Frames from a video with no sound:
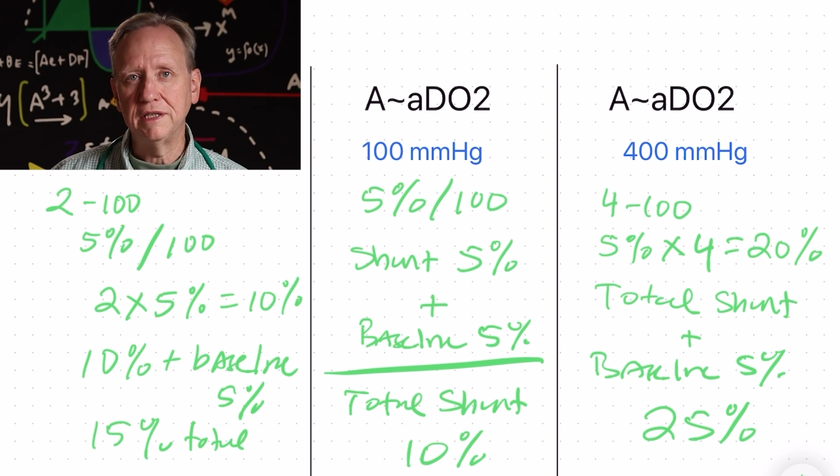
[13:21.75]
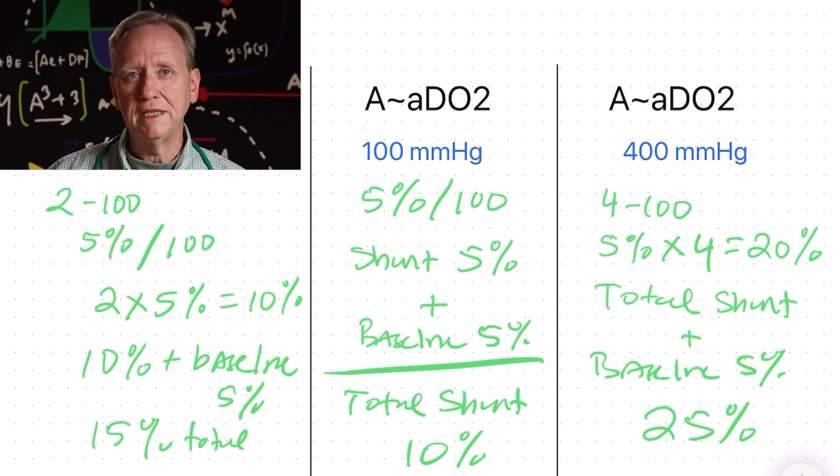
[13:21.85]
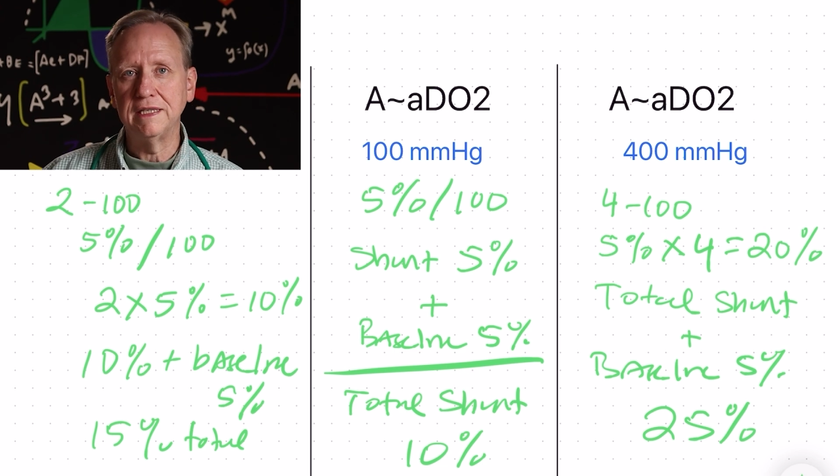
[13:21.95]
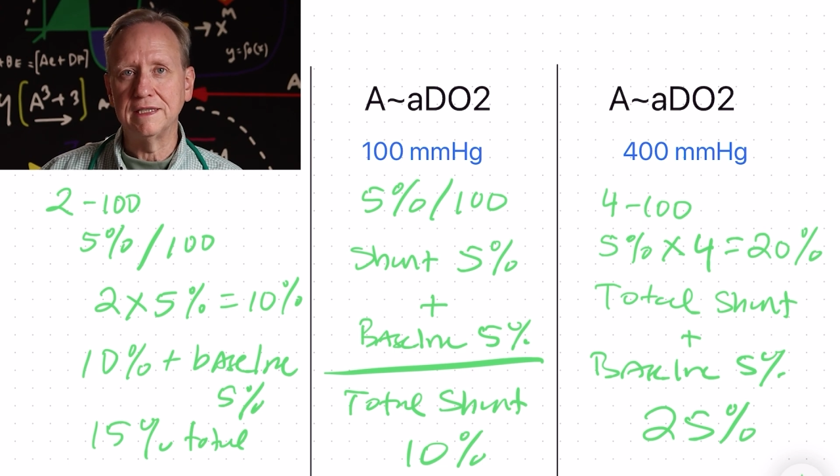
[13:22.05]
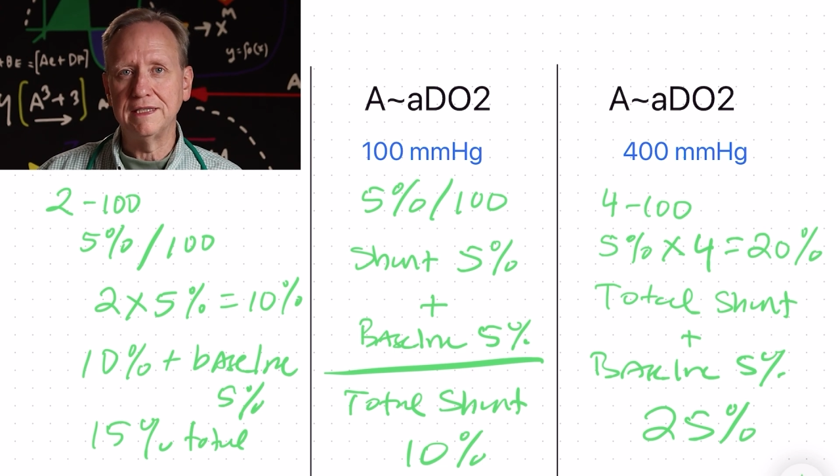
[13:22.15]

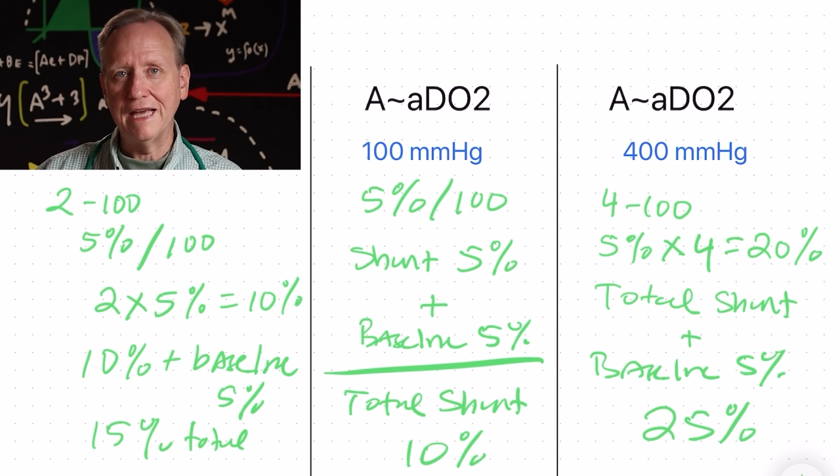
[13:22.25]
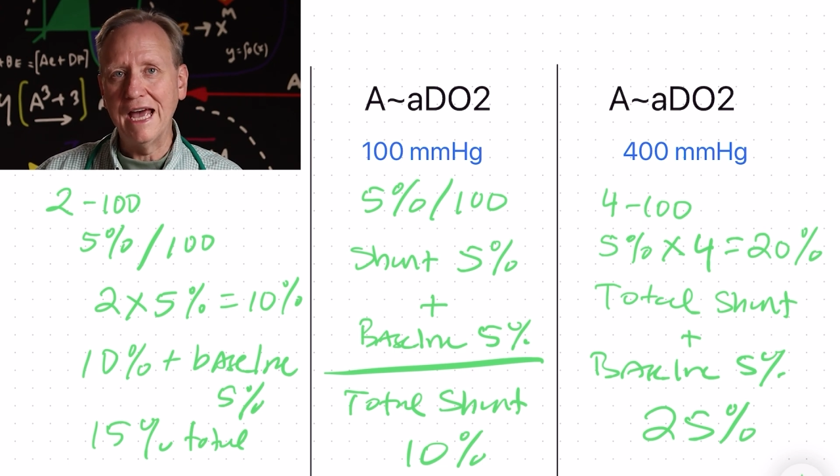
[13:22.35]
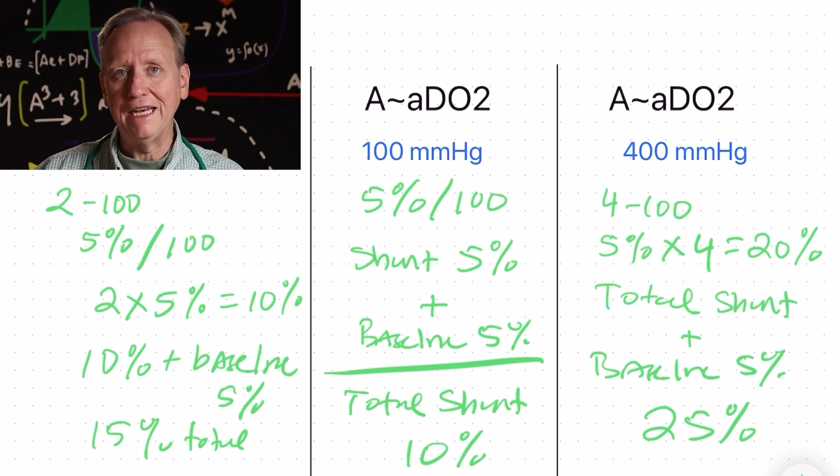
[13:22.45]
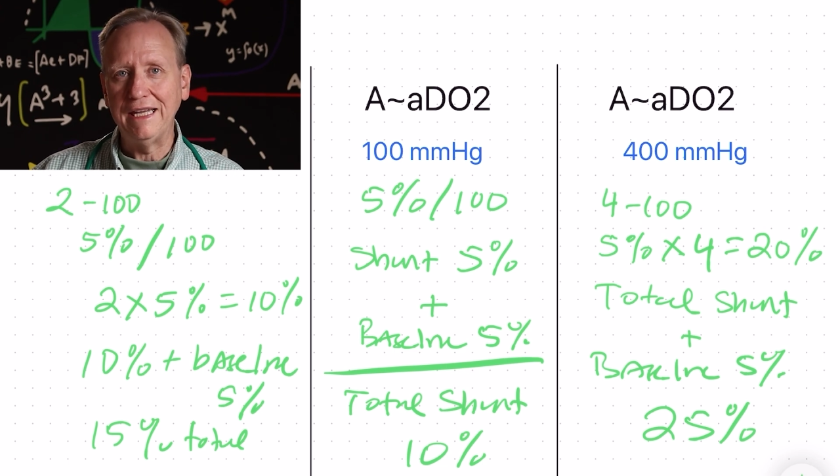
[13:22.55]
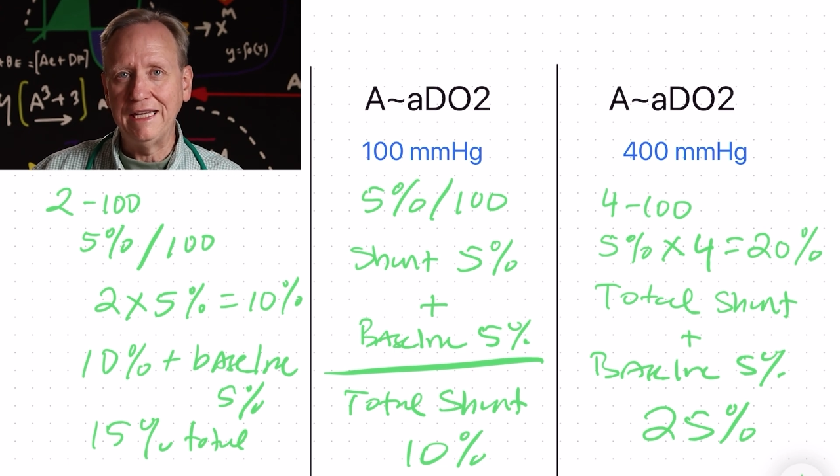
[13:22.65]
is
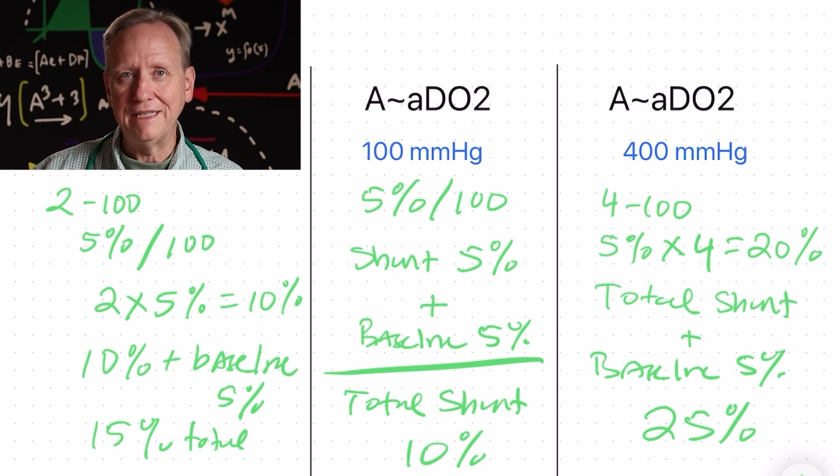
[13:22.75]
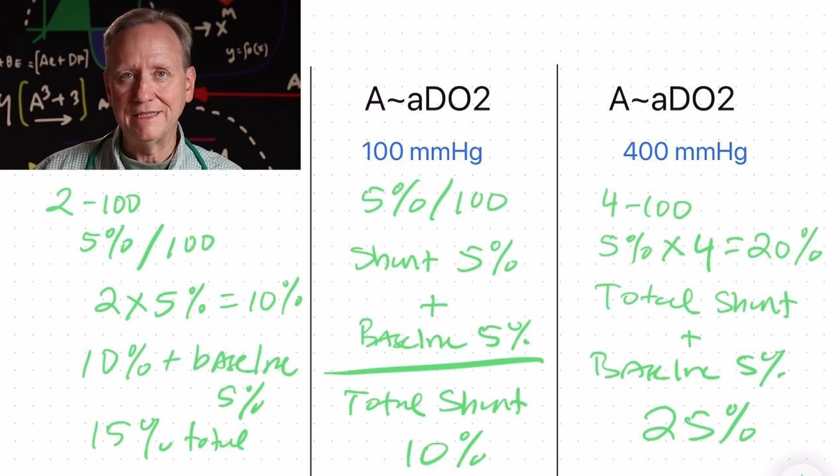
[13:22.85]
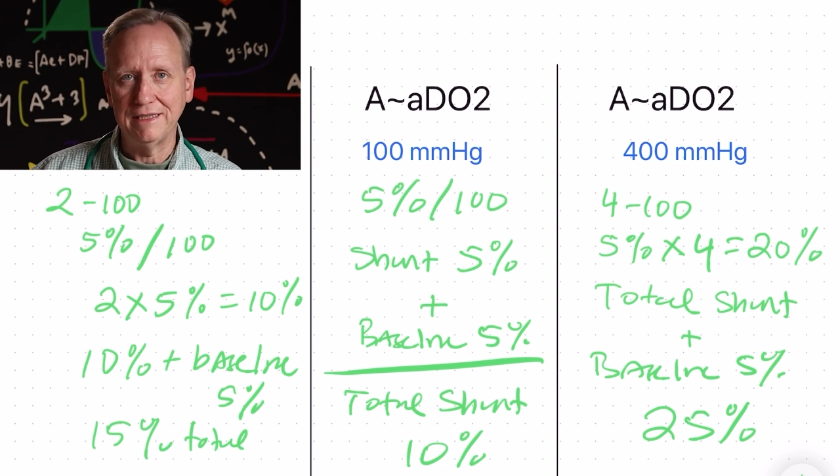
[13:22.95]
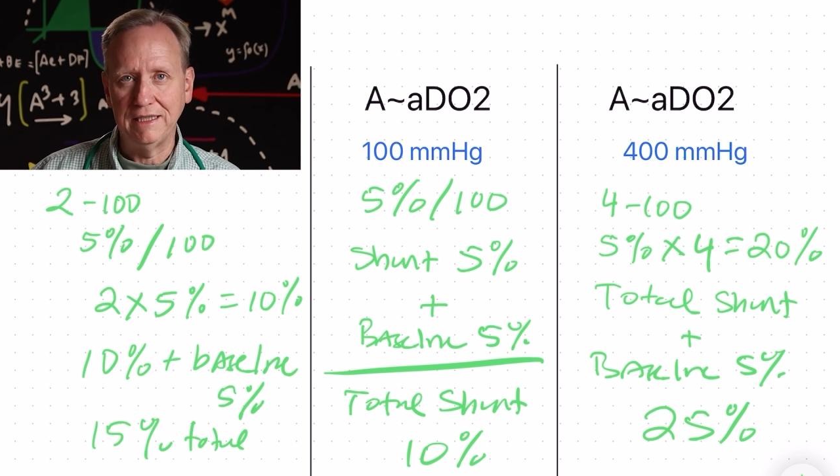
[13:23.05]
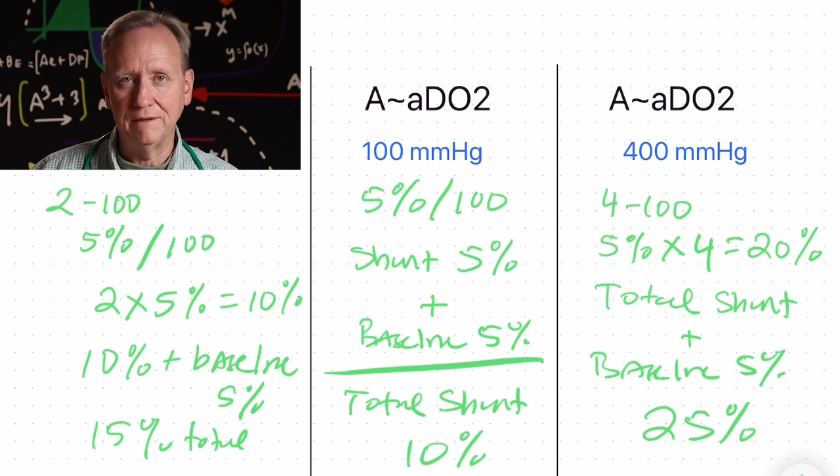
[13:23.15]
that easy.